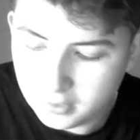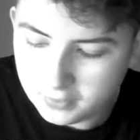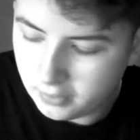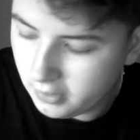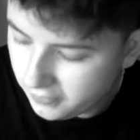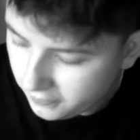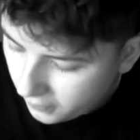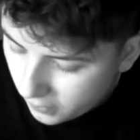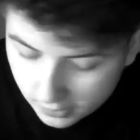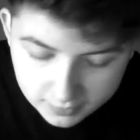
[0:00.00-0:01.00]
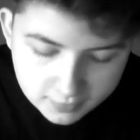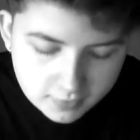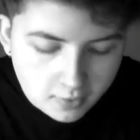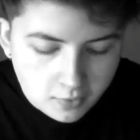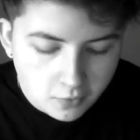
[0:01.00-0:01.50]
So I thought I'd
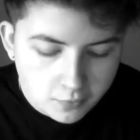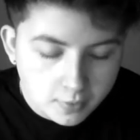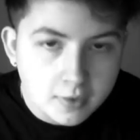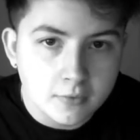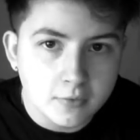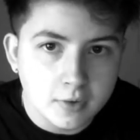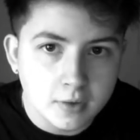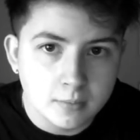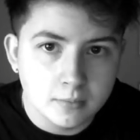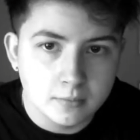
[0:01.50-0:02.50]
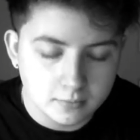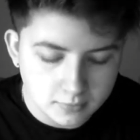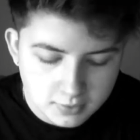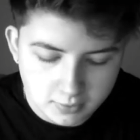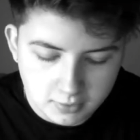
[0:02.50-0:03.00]
start off with
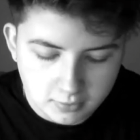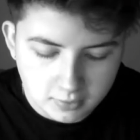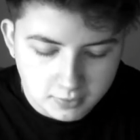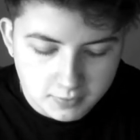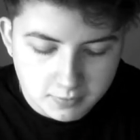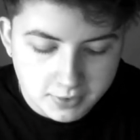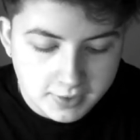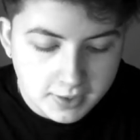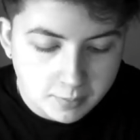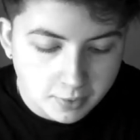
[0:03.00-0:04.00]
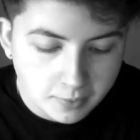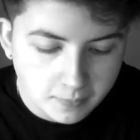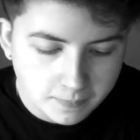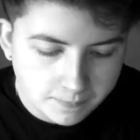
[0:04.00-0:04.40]
showing you guys my deed poll.